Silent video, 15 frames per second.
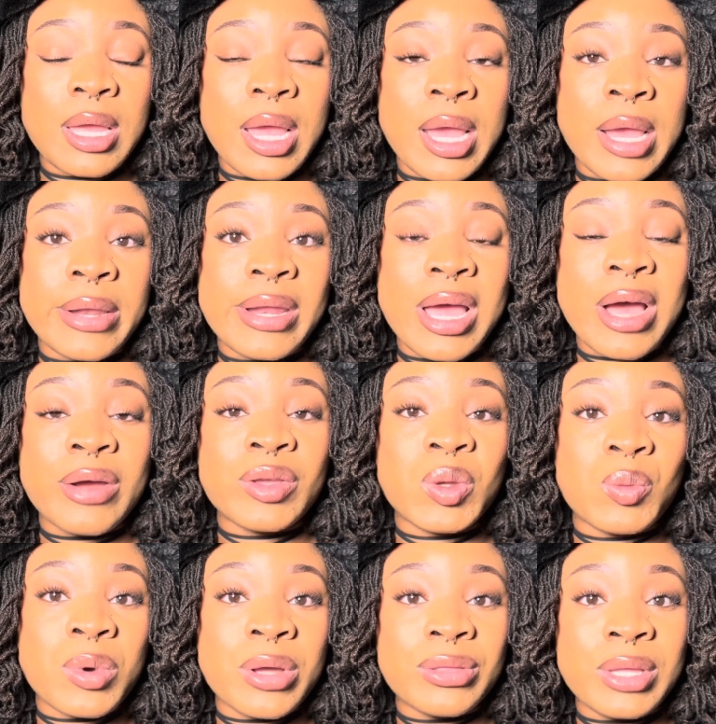and how you
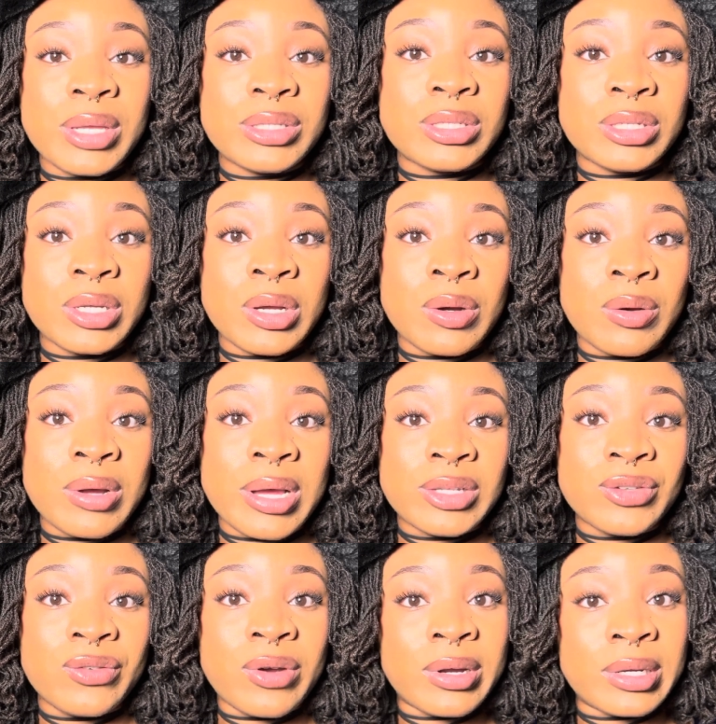want things to go
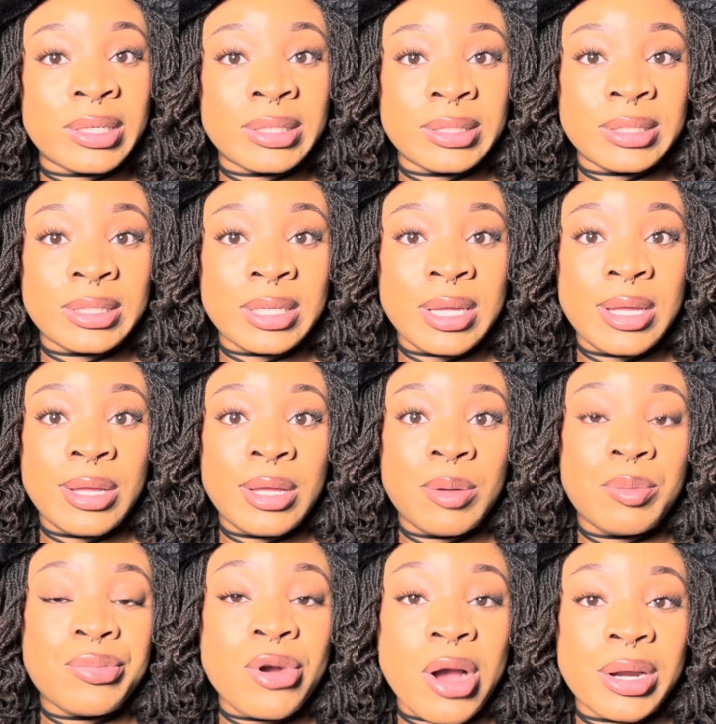as far as
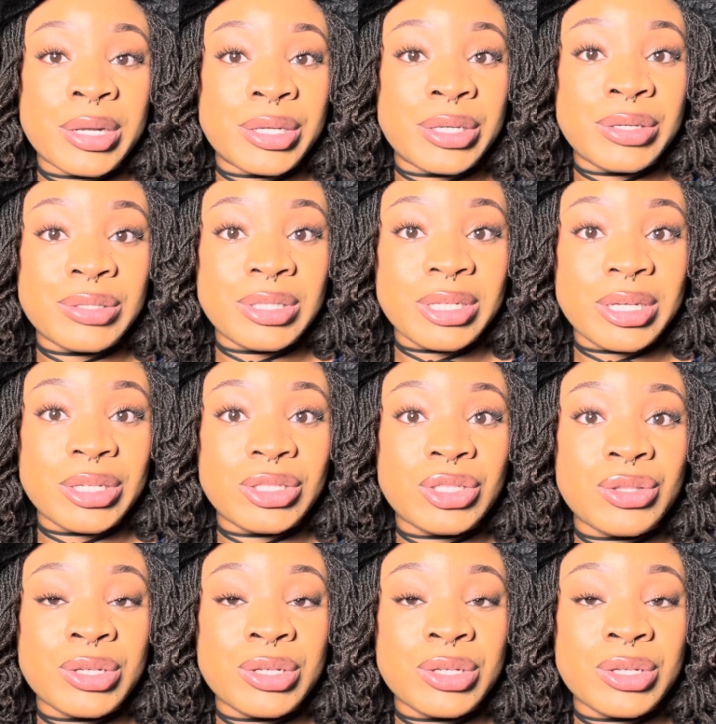product usage.